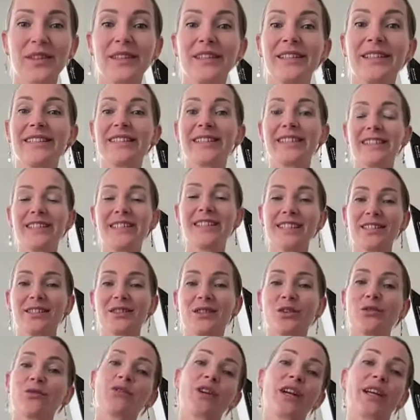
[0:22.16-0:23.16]

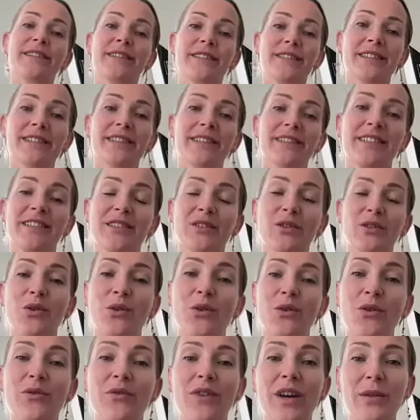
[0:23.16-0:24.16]
techniques of raising
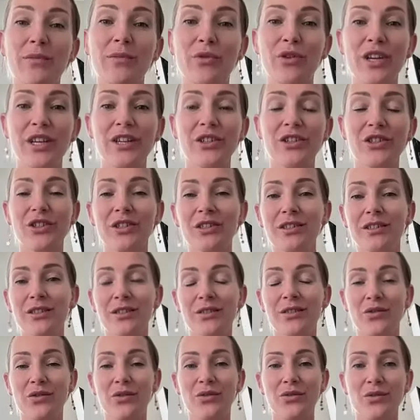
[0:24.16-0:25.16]
your
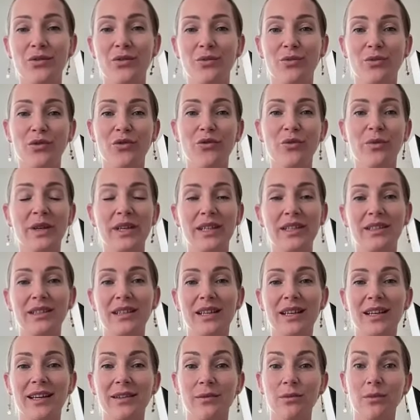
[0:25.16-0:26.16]
vibrations through movement
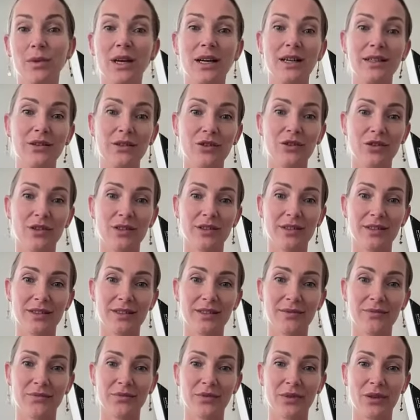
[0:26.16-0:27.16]
and
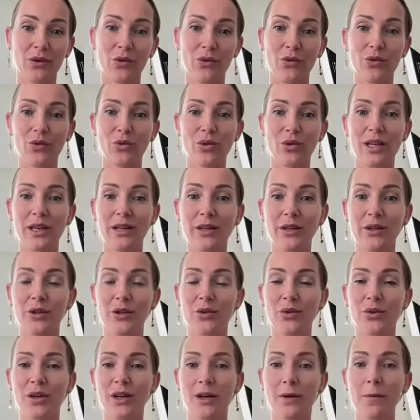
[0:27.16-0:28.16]
mantras of Kundalini
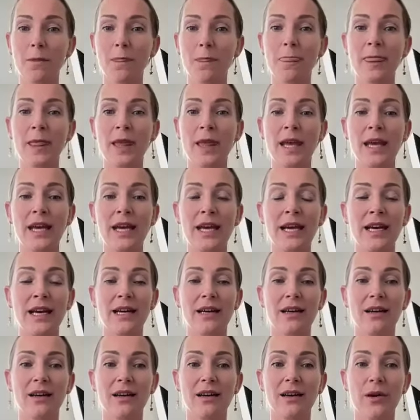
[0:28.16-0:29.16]
Yoga.
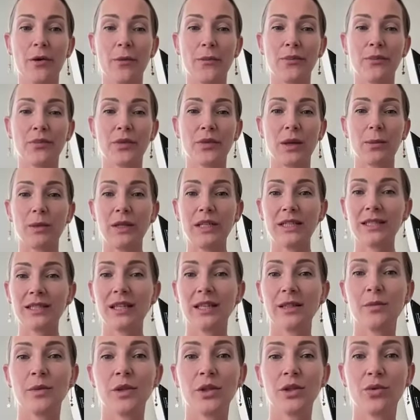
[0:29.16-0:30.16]
Please
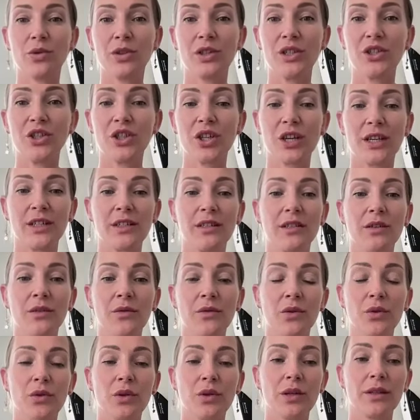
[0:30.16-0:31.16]
let me know in the chat
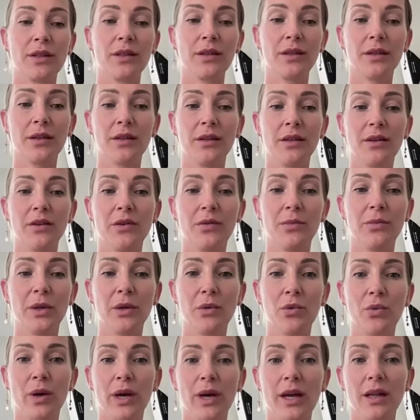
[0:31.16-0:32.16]
if you can hear me
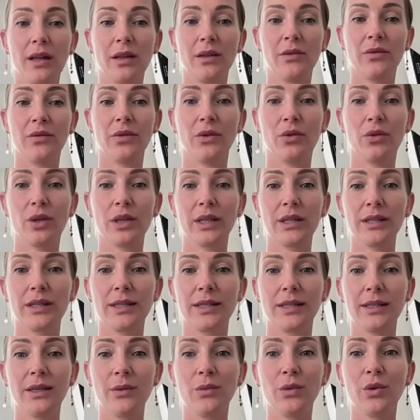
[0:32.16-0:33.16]
well, if you can
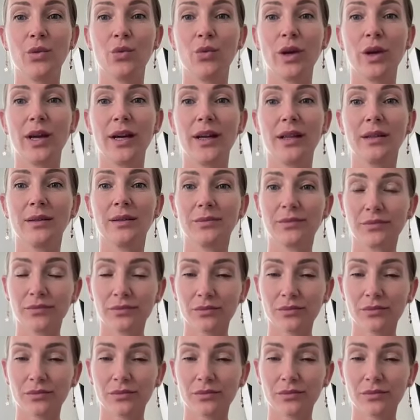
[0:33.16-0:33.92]
see me well.